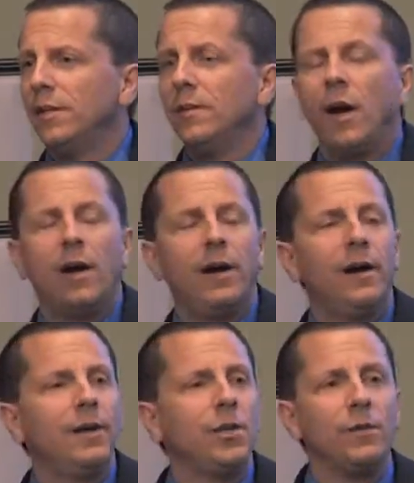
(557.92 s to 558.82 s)

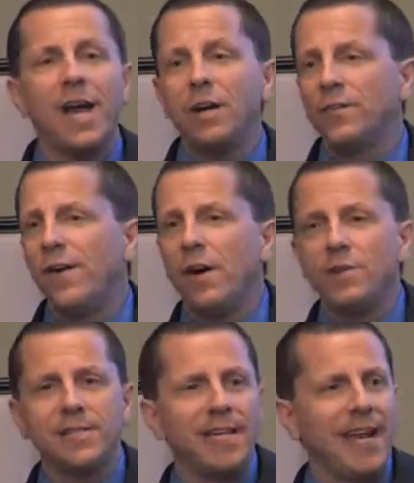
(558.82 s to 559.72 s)
No, Niagara
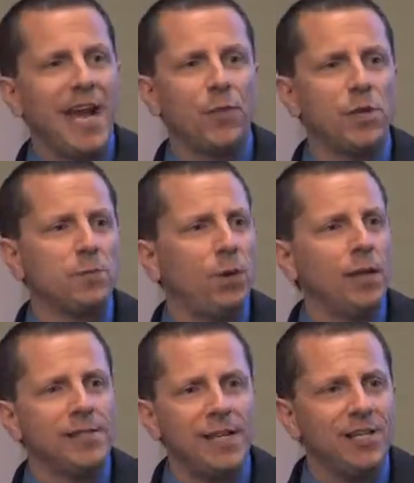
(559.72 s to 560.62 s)
Falls, St. Catharines,
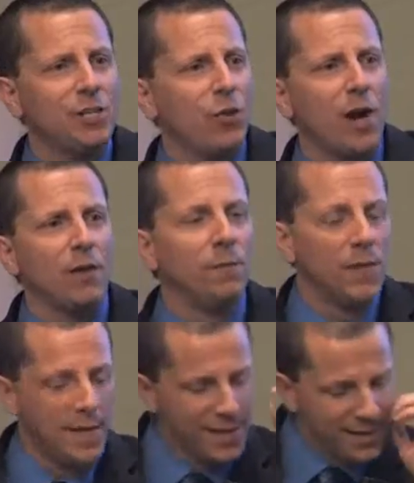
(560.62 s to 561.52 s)
Burlington, Toronto.
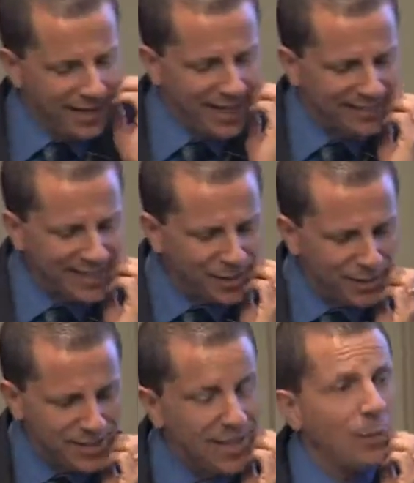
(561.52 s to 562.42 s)
And I said to
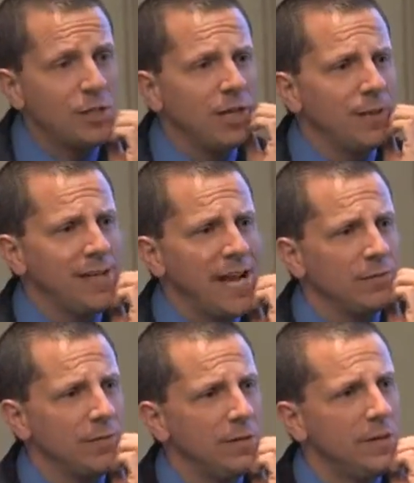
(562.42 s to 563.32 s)
her, I said, I want you to come
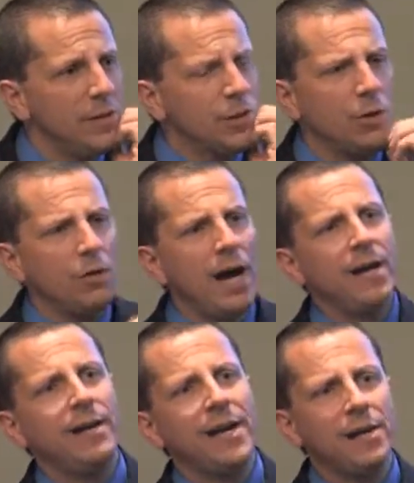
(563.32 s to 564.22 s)
down. So
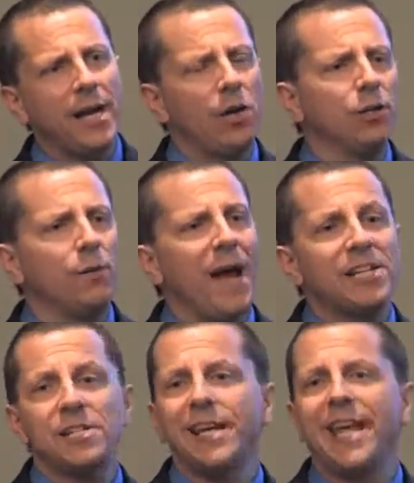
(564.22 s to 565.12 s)
I called her back.
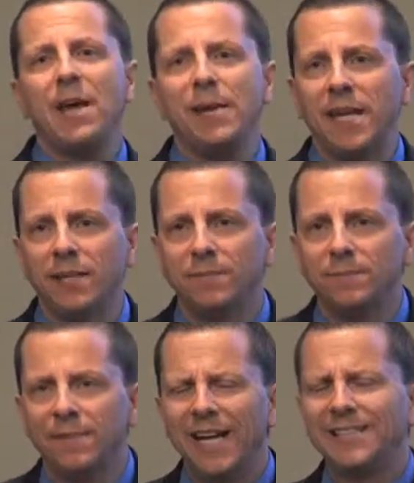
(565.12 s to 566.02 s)
She said, I can't make it.
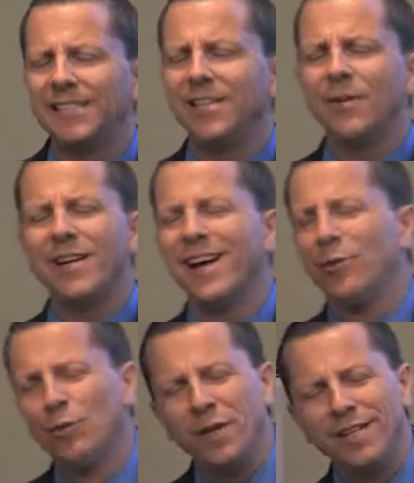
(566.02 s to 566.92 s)
I said, you know what? I
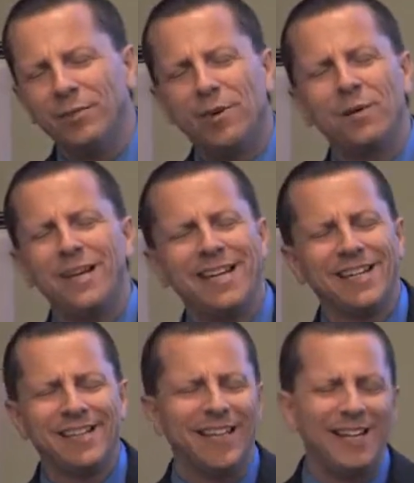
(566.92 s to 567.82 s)
really don't want to make
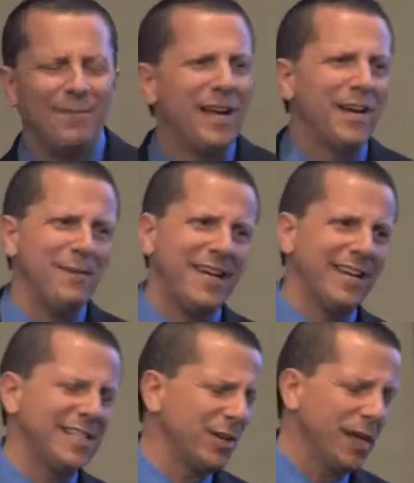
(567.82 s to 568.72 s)
it. I'm not going to make
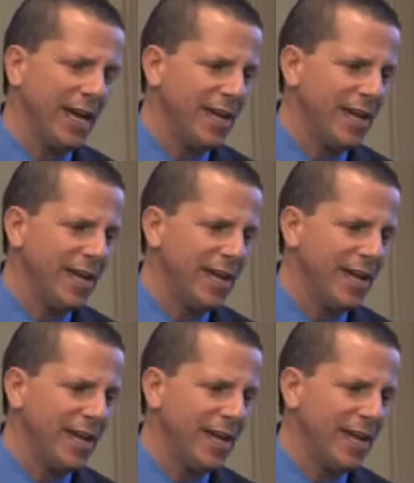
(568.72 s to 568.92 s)
it. I said, okay.